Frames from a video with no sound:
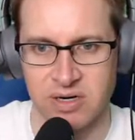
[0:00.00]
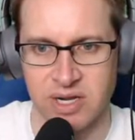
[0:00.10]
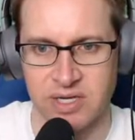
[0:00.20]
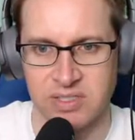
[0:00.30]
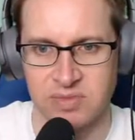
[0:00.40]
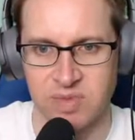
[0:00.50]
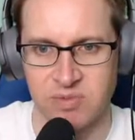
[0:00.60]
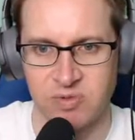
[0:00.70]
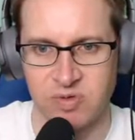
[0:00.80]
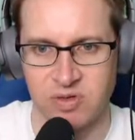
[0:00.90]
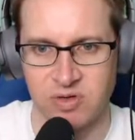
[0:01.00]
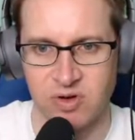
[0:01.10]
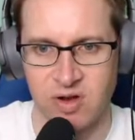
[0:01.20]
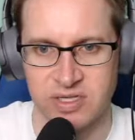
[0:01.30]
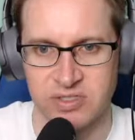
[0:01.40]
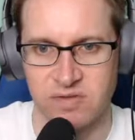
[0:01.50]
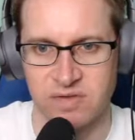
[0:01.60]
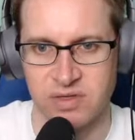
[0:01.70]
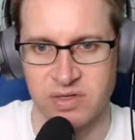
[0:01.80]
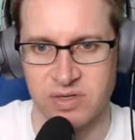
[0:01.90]
and maybe we'll cross
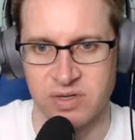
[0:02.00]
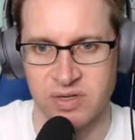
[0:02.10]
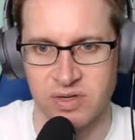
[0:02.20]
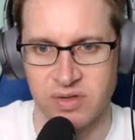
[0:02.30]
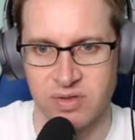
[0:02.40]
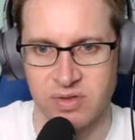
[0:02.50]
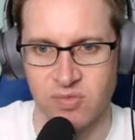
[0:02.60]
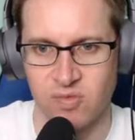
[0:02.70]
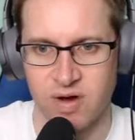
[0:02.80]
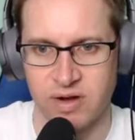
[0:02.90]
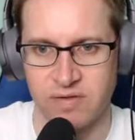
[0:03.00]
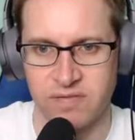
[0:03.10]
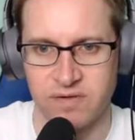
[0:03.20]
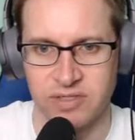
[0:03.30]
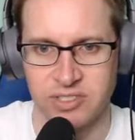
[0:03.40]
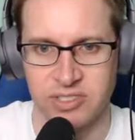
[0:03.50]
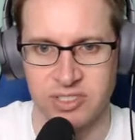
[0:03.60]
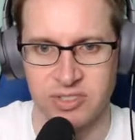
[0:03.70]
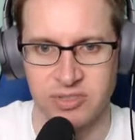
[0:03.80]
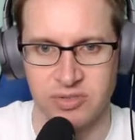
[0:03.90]
over the waterfront
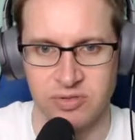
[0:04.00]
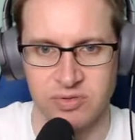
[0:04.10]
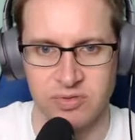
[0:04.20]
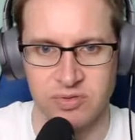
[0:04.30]
too.